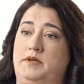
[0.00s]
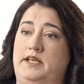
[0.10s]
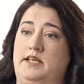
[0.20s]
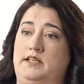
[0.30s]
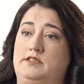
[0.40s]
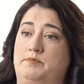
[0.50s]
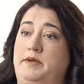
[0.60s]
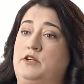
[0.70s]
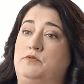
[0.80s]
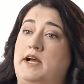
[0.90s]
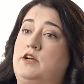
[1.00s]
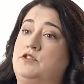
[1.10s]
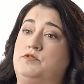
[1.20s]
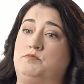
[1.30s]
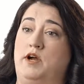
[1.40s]
be subpoenaed records
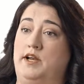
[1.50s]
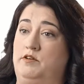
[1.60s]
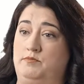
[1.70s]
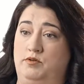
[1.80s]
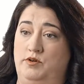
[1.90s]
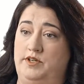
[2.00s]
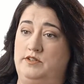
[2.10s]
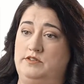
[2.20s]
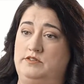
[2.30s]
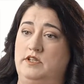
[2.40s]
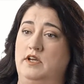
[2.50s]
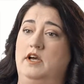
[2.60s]
from prior employers.